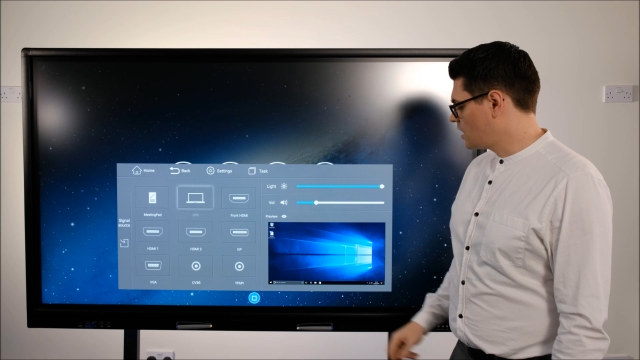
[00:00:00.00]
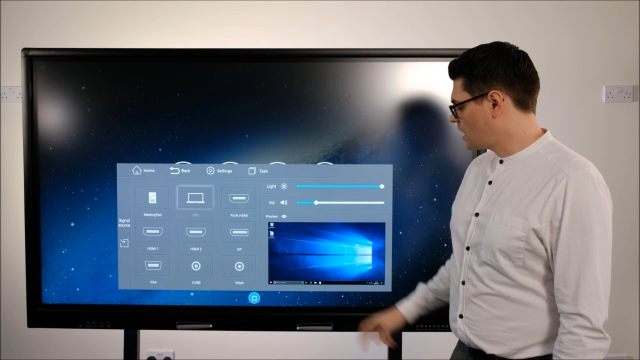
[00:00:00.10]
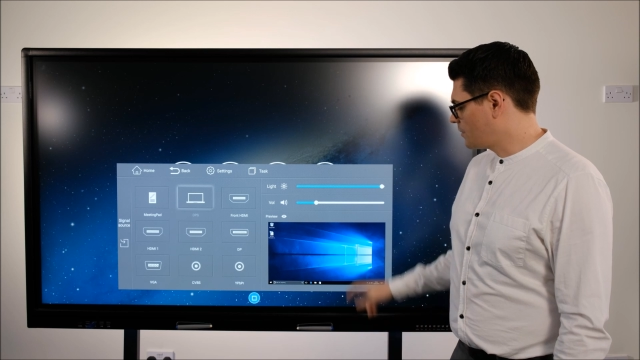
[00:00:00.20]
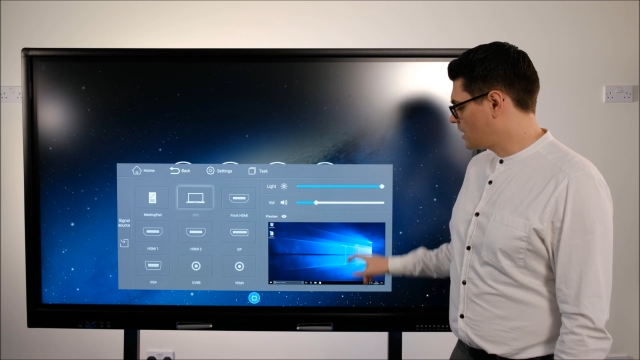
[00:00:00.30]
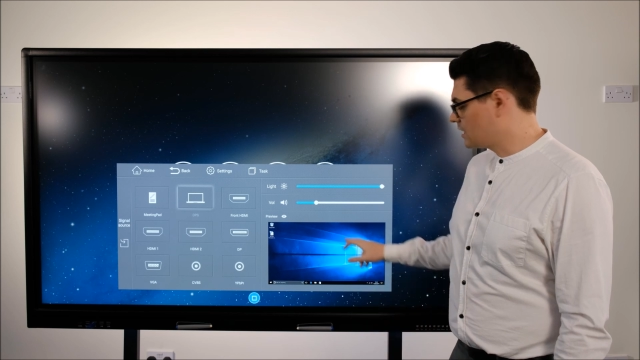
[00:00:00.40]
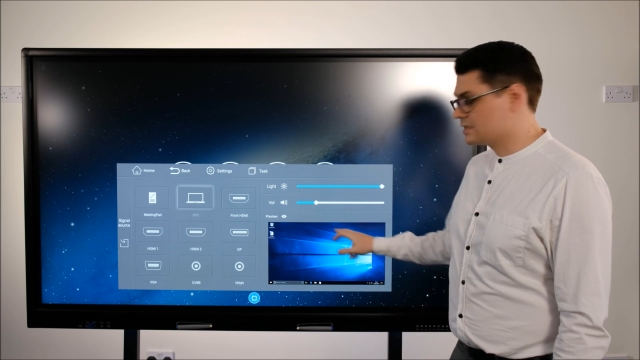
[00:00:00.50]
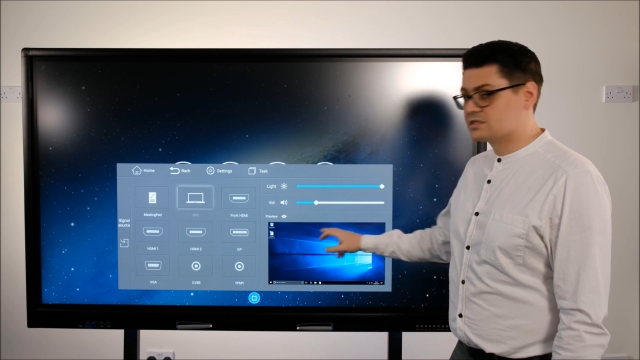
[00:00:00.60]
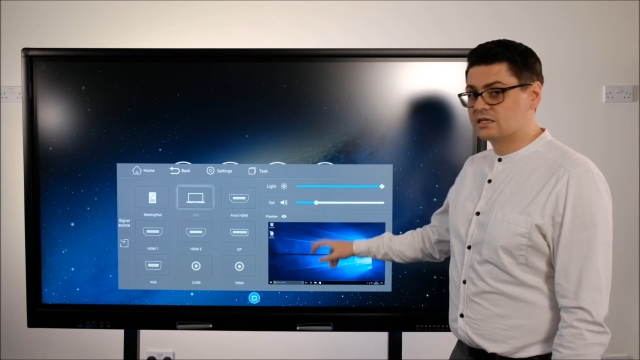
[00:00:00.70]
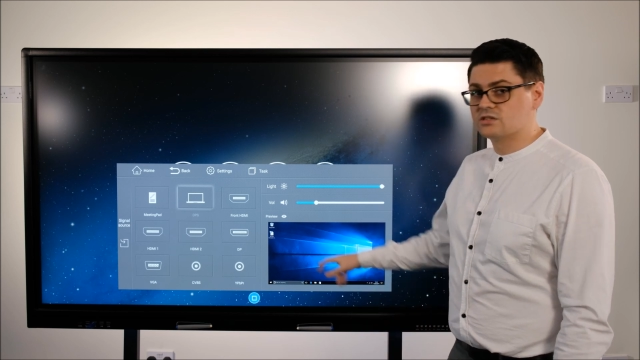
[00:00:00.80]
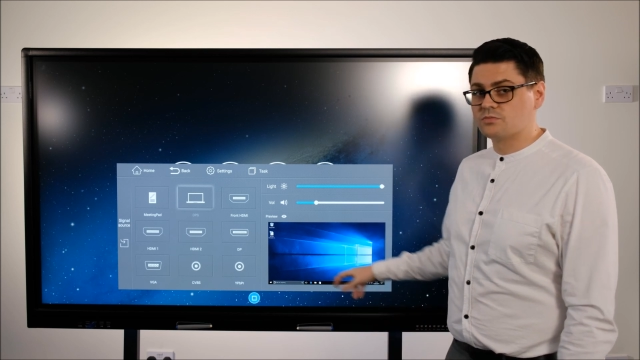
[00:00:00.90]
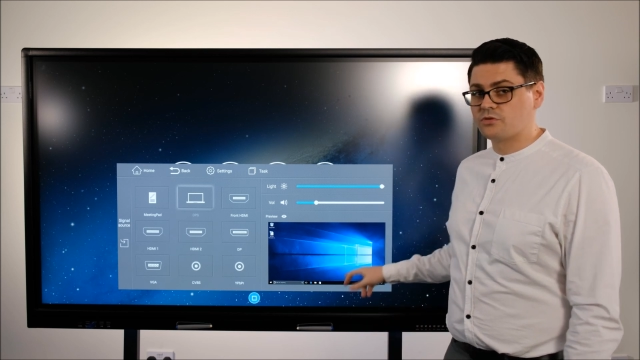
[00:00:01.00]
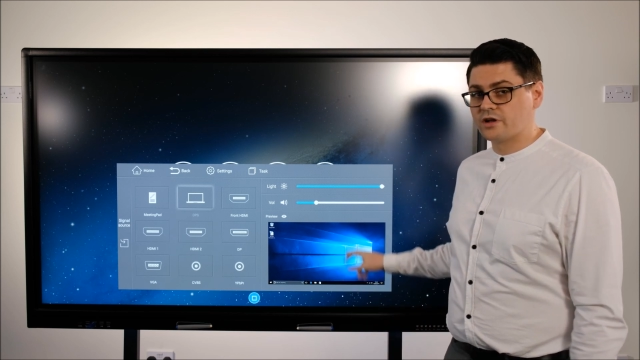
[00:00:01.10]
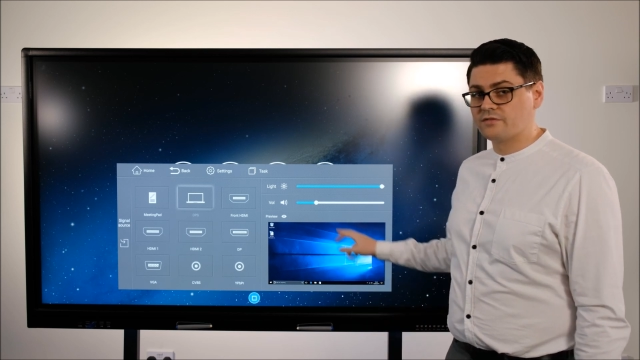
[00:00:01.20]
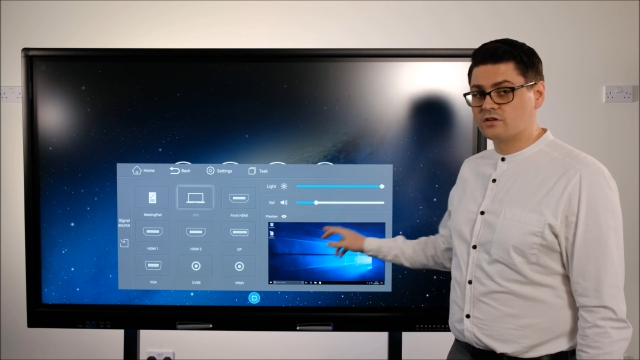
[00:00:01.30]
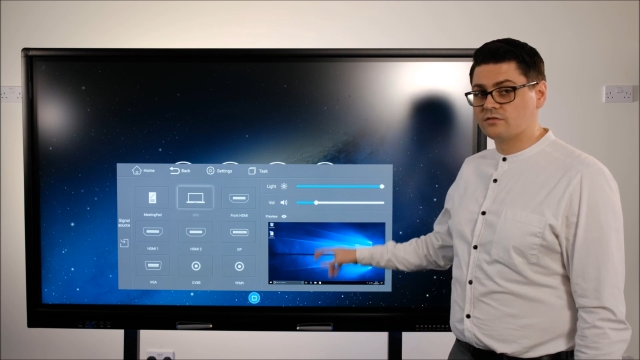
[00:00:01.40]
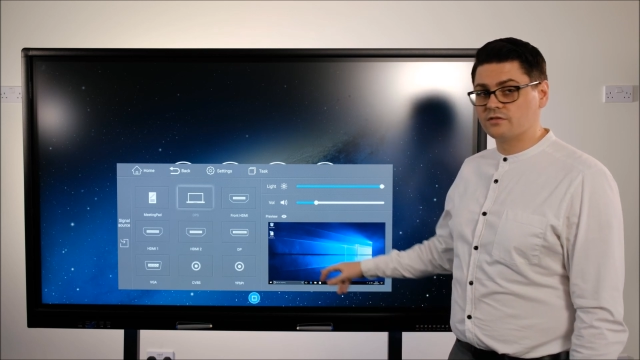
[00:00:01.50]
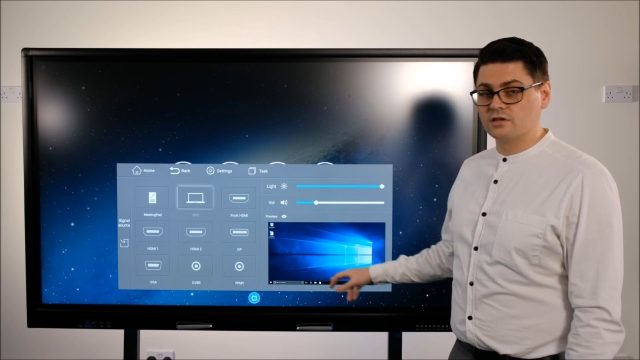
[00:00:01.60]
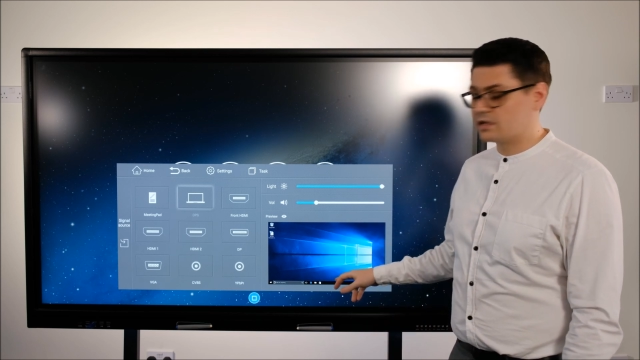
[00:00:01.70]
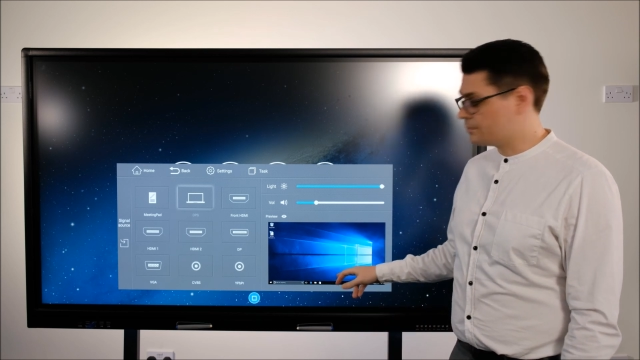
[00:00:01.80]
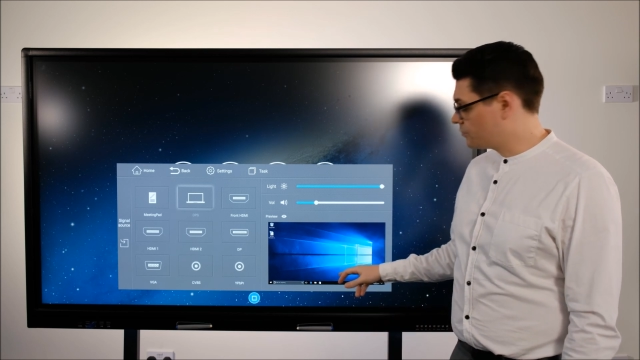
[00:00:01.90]
here you can see there's a preview
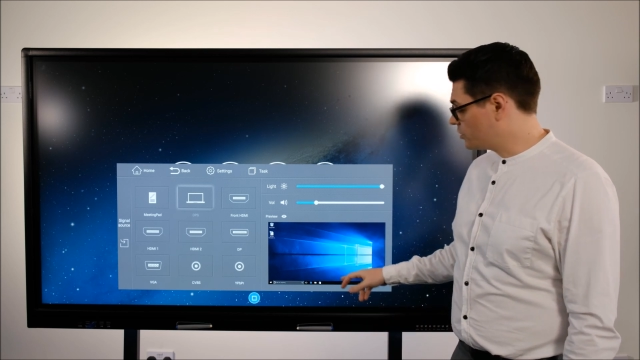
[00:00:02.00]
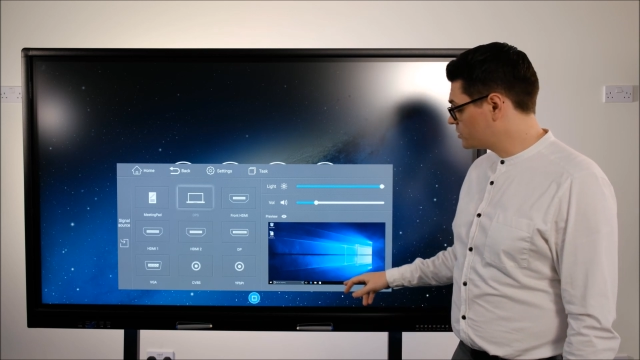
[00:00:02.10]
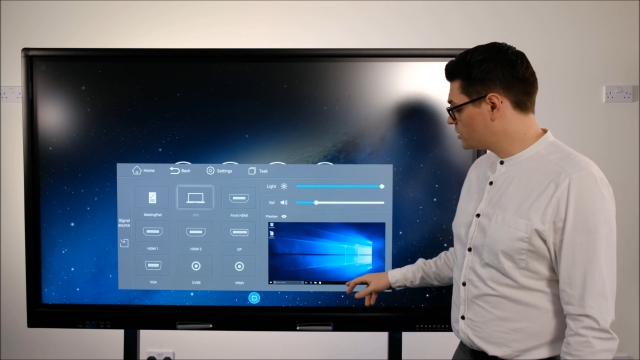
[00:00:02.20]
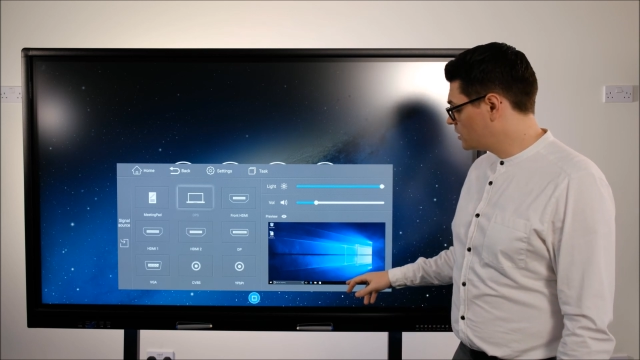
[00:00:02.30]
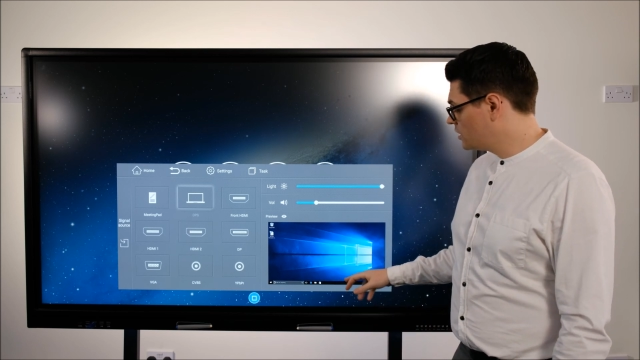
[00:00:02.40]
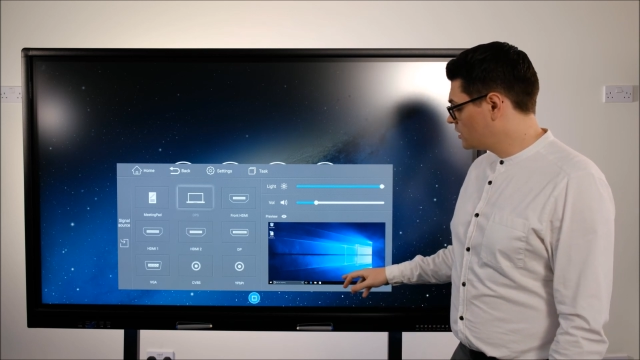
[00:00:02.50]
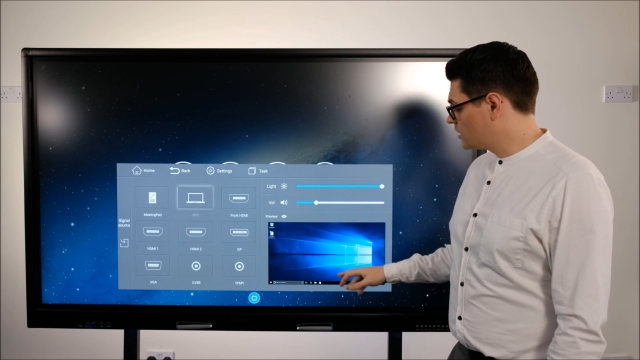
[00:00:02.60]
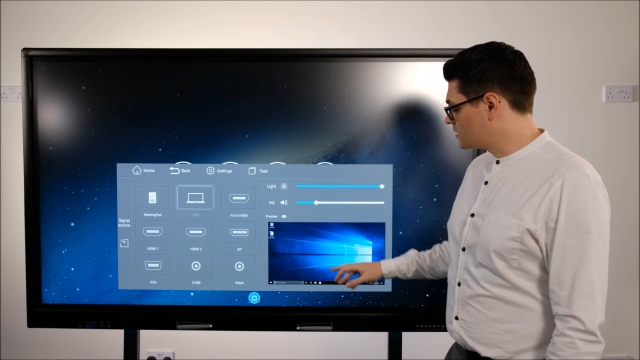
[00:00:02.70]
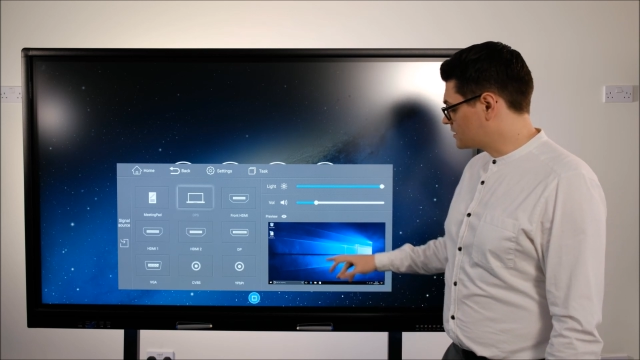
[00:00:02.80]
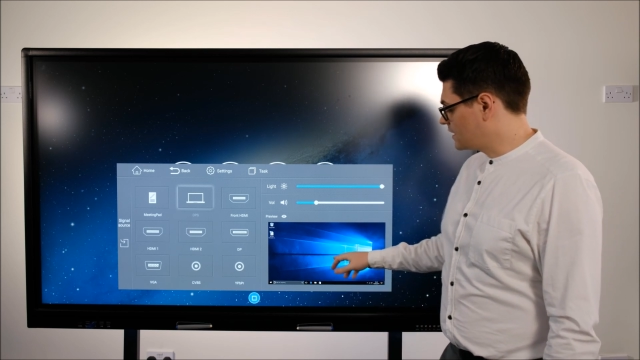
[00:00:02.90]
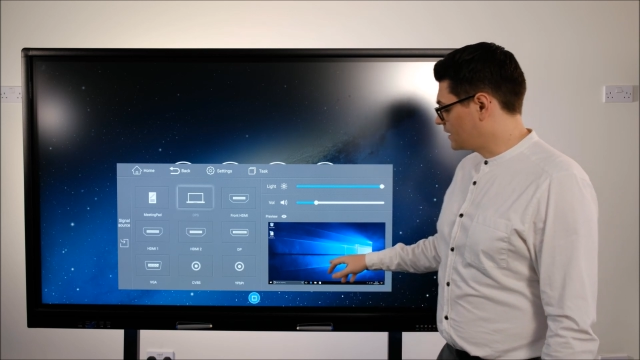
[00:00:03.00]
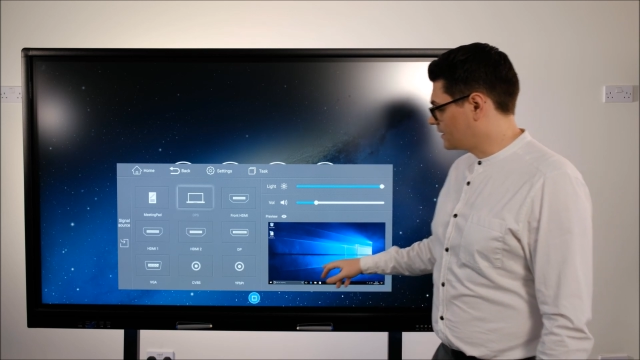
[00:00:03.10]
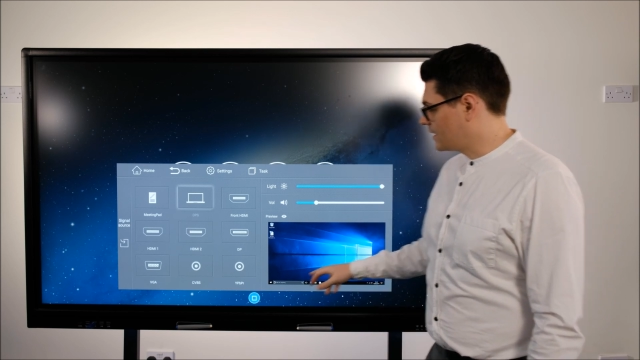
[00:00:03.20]
for the input. You can select